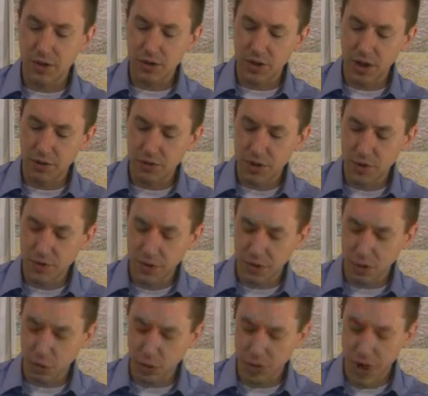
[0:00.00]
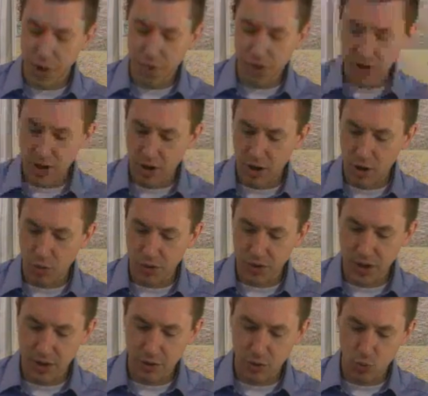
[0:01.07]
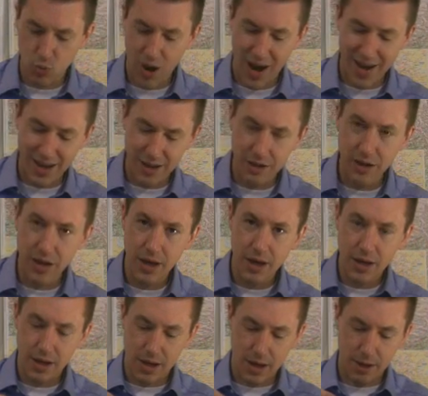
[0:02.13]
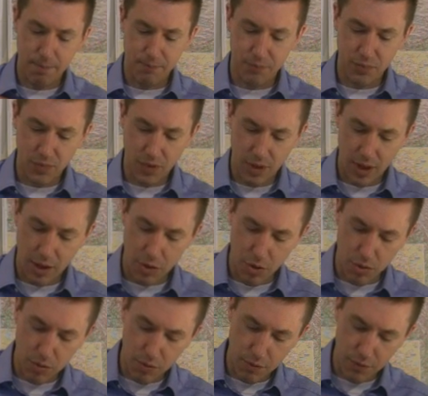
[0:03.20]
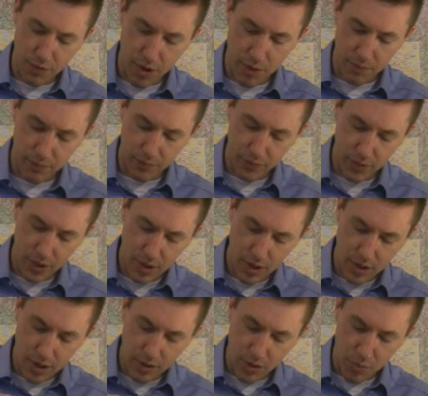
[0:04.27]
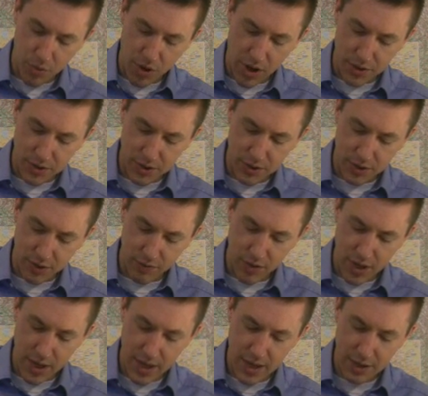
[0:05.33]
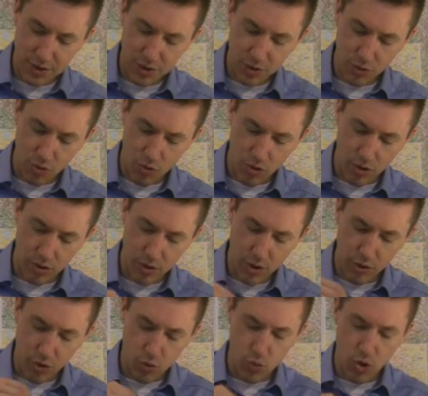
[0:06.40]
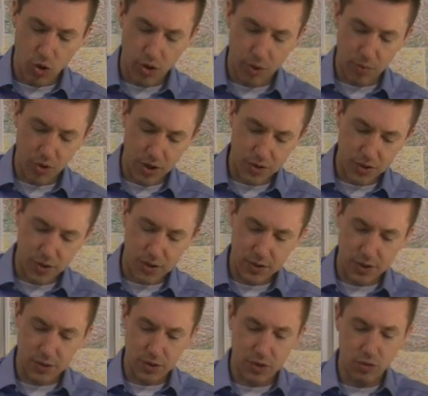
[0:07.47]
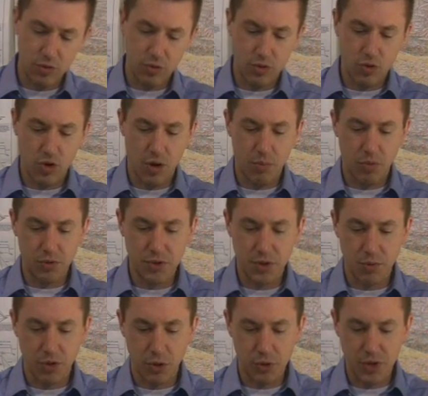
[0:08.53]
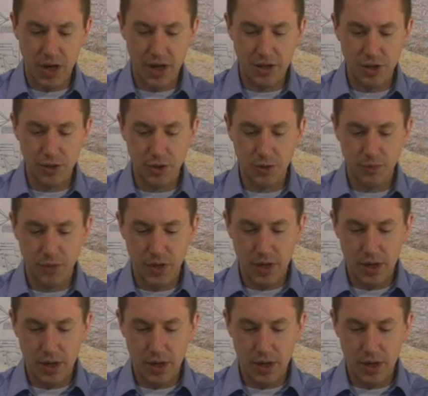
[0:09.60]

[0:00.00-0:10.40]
These leaves, this one that I picked out here is ragged, either from the process of the heat or the rolling process has crumbled some of those edges.